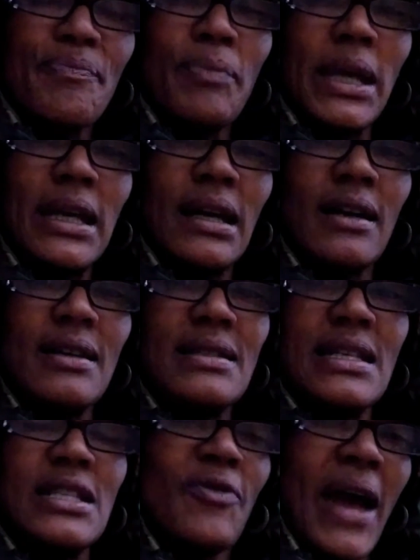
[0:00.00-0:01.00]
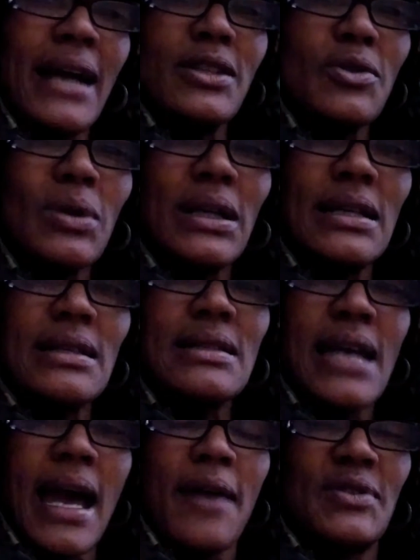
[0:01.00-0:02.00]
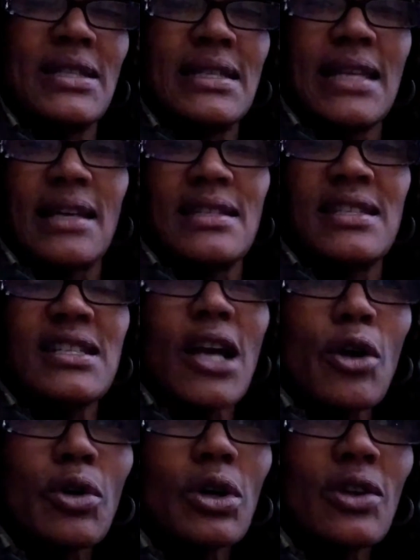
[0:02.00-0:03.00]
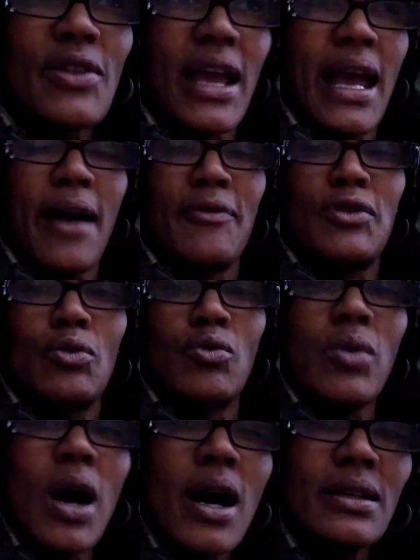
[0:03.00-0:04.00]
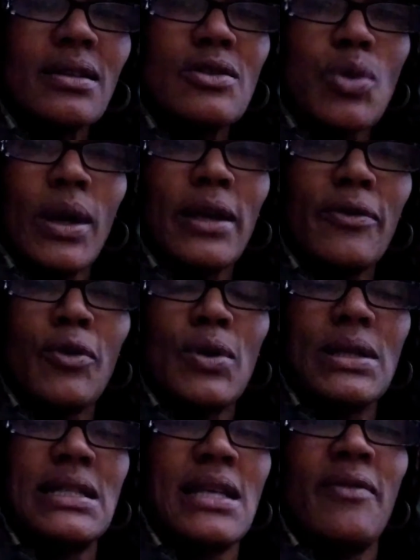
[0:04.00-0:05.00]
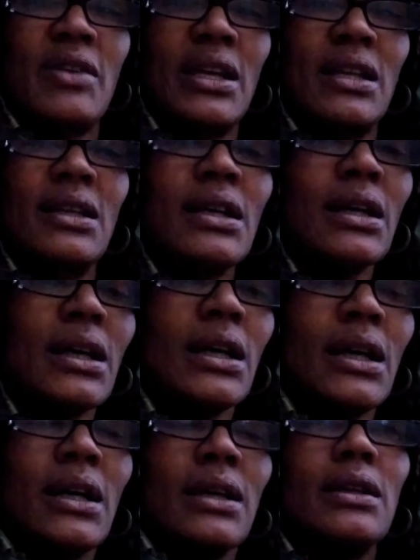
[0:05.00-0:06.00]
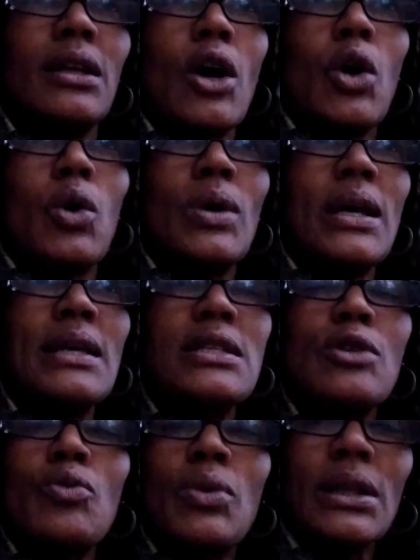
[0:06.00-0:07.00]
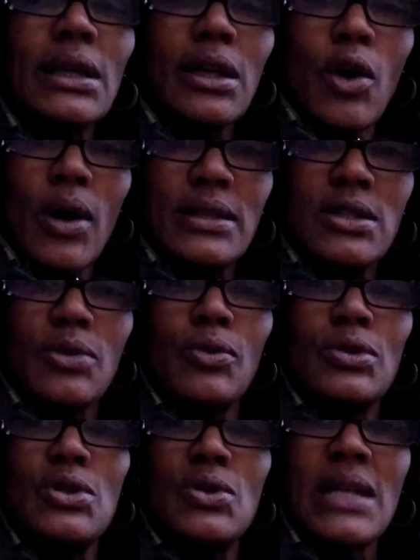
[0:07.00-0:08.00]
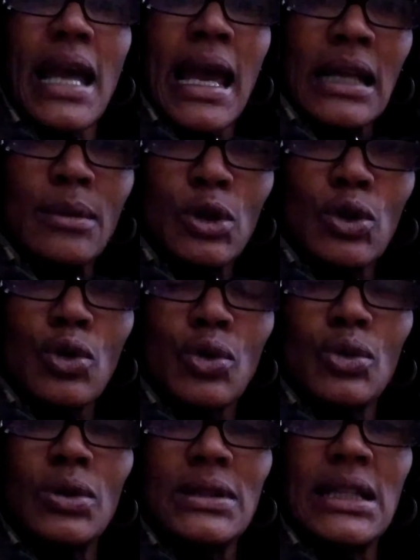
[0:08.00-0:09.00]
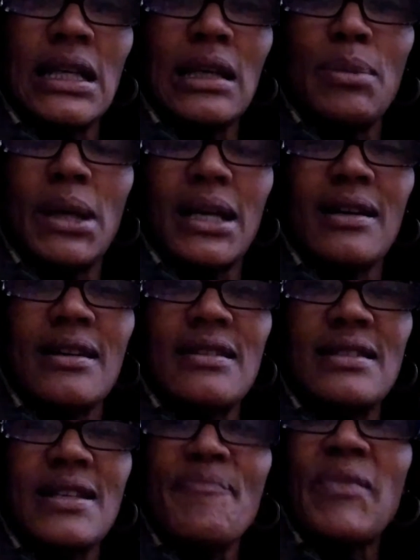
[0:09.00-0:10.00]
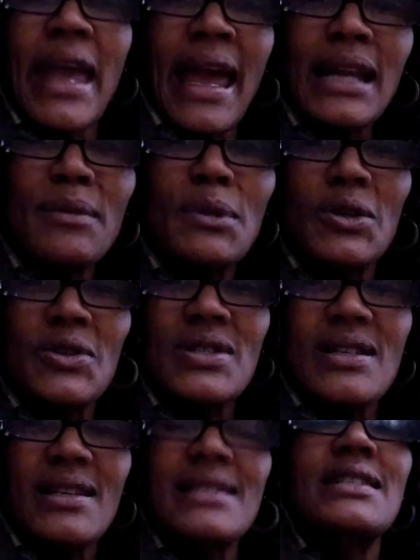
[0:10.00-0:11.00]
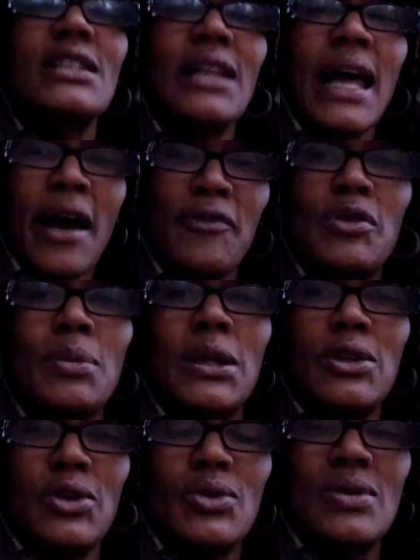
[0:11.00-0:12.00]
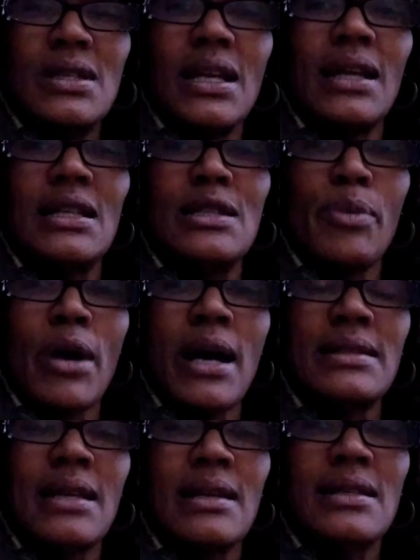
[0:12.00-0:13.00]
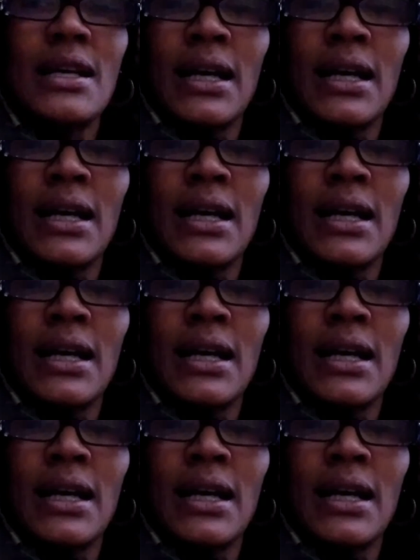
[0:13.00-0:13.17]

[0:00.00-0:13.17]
Because these factories have to stay sterile. They have to run 24/7. Is it really going to reduce animal cruelty? Because animals still have to be used in this process.